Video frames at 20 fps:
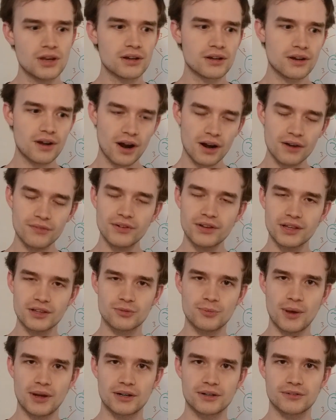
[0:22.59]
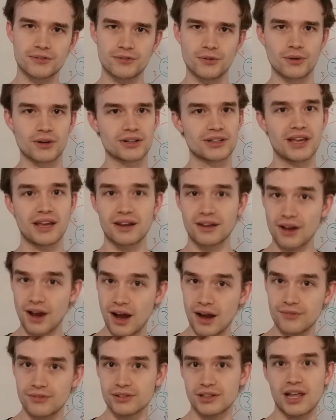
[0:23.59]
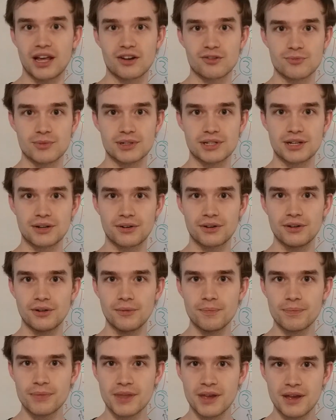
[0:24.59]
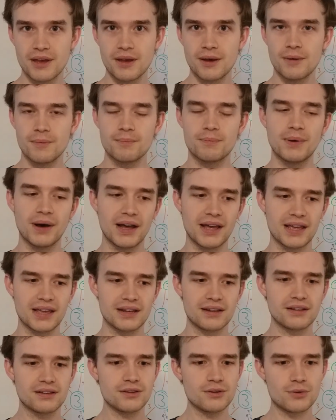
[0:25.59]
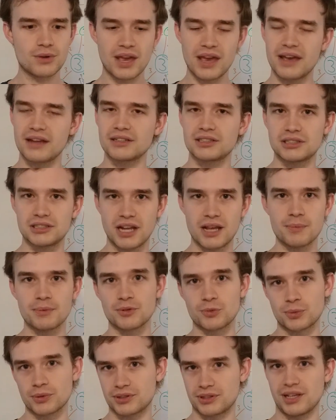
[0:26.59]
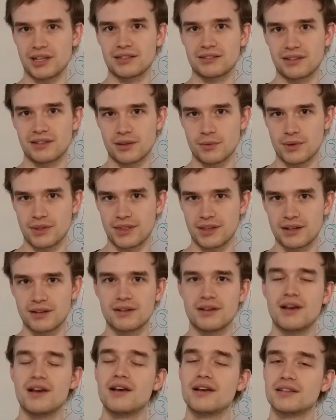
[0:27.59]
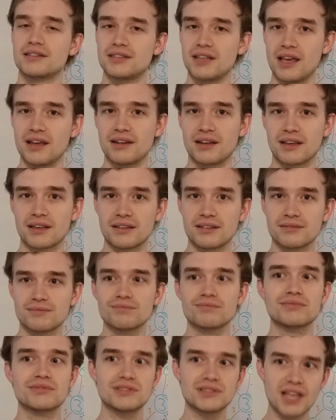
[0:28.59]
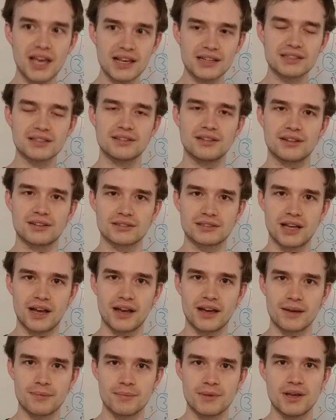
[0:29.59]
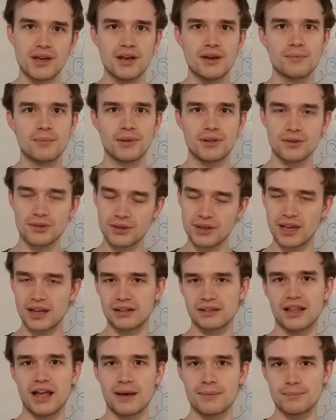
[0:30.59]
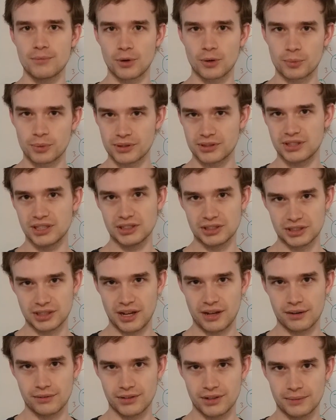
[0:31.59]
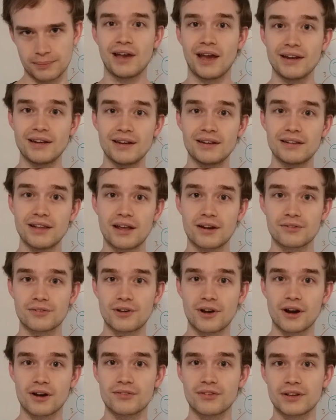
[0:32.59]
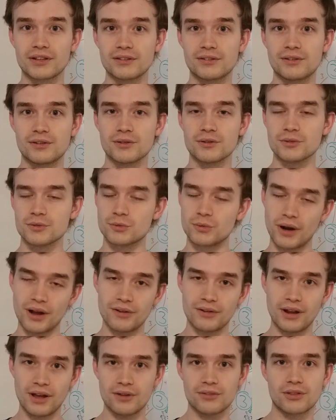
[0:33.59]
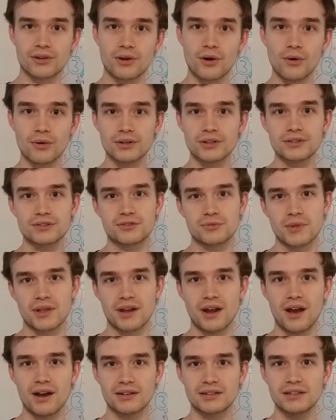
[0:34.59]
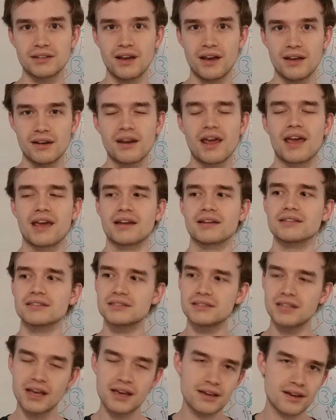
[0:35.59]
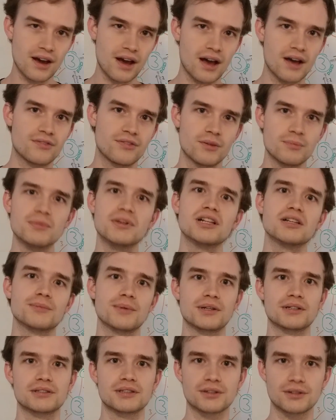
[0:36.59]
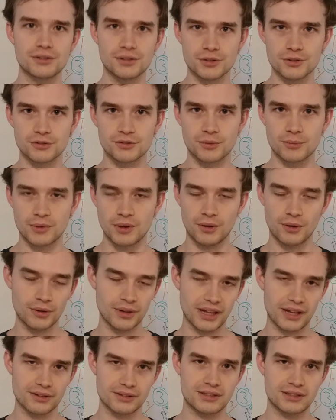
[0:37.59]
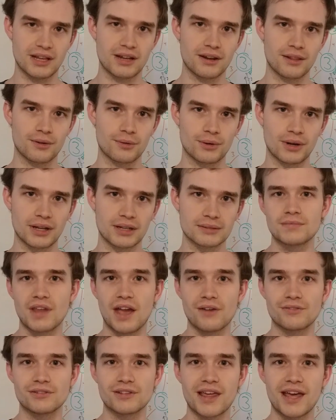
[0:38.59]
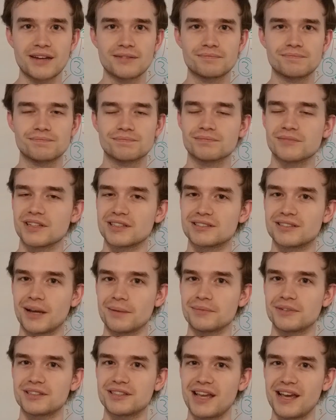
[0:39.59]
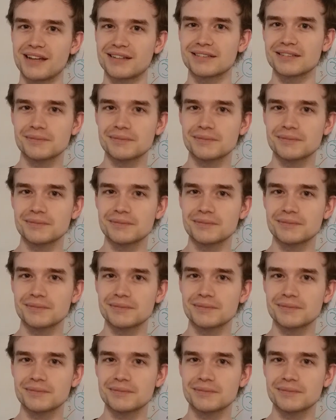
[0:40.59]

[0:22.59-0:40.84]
Carving is better for getting off a lot of material, but you can't shape as precisely with it. Sanding takes a long time, but you can get a lot more precision out of it. I did a lot of carving to round out the corners from that octagon and take off a millimeter or two from the whole outside of the ring. After that, it's time to sand.